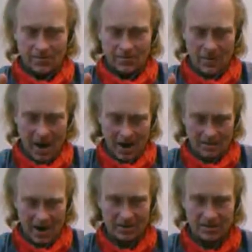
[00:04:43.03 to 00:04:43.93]
my
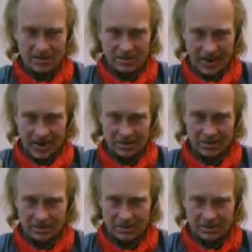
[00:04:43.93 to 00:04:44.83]
best as
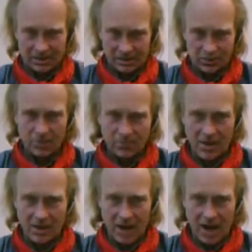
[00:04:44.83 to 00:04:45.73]
the human
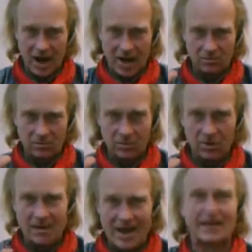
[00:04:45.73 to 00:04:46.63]
being I am to
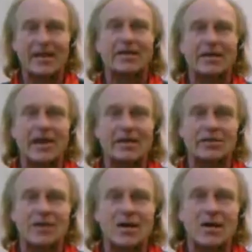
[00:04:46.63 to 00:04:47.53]
let that light
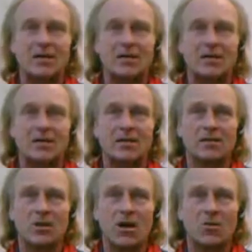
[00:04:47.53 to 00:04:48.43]
shine in
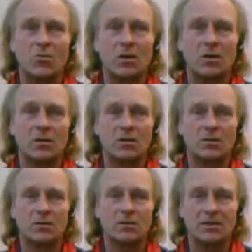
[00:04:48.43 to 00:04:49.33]
this dark world.
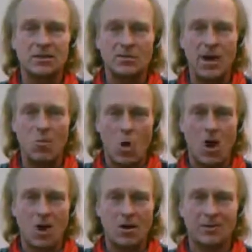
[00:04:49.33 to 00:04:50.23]
This is my
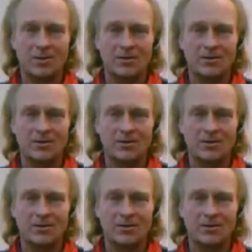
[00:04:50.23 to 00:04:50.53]
work.